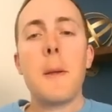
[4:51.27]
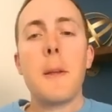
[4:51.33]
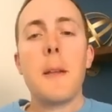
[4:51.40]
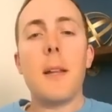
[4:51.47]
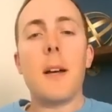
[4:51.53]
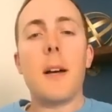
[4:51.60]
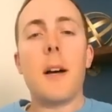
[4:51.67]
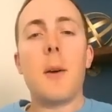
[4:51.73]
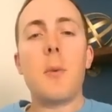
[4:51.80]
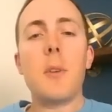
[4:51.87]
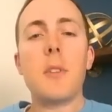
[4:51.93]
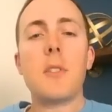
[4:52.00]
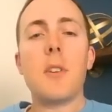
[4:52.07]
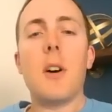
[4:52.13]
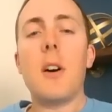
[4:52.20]
Now, I
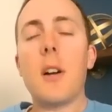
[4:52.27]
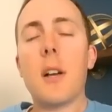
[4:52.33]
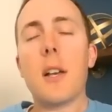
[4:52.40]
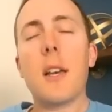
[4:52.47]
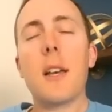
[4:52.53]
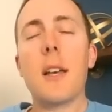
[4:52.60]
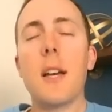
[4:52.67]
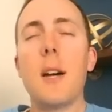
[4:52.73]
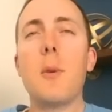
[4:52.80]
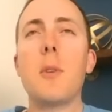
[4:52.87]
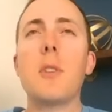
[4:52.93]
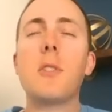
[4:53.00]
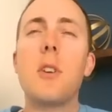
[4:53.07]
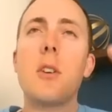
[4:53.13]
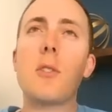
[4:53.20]
want to
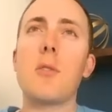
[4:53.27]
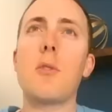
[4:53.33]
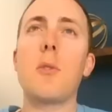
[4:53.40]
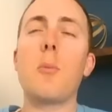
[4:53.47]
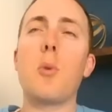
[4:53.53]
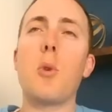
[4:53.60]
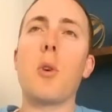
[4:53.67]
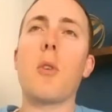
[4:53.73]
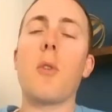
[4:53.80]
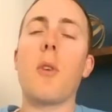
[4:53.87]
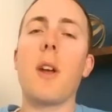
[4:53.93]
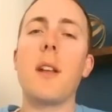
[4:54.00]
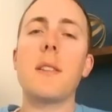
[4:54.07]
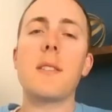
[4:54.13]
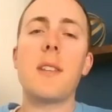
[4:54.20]
talk sort of more
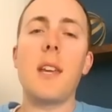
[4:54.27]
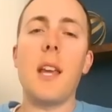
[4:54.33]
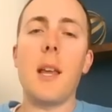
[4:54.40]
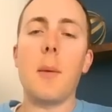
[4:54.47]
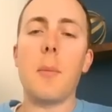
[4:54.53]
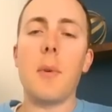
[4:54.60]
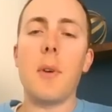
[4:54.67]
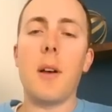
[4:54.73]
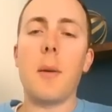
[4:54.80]
grand scheme